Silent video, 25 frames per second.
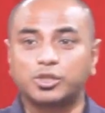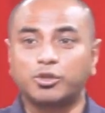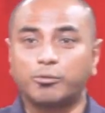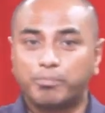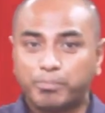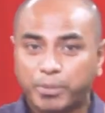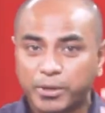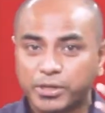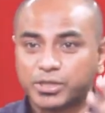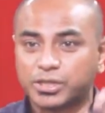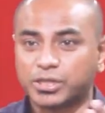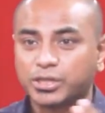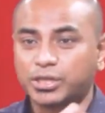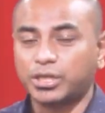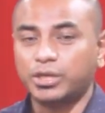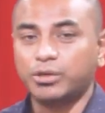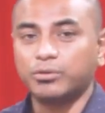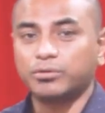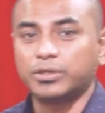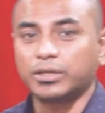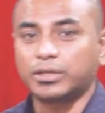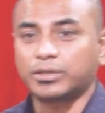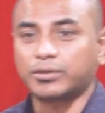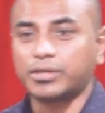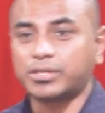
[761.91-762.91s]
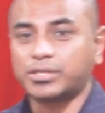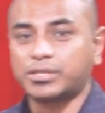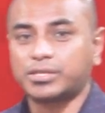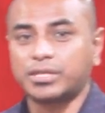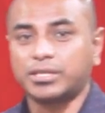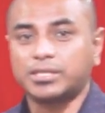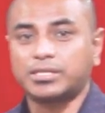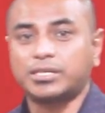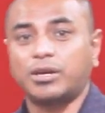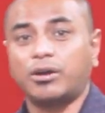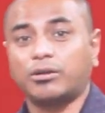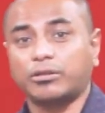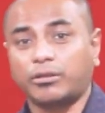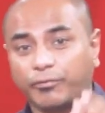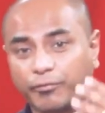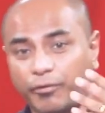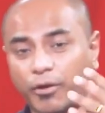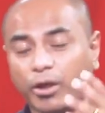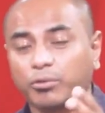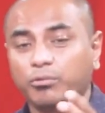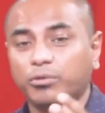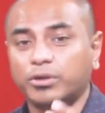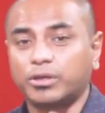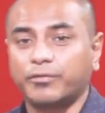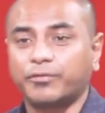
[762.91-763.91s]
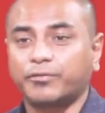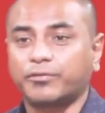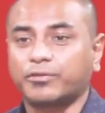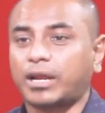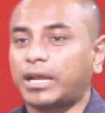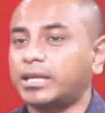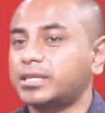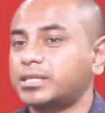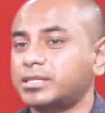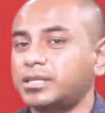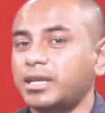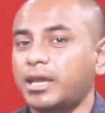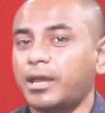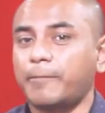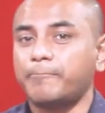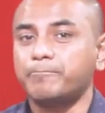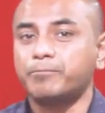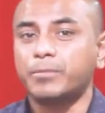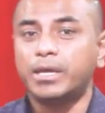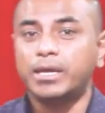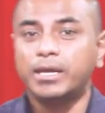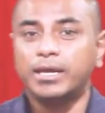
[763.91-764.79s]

to persecute the Christians there or the followers of Christ there.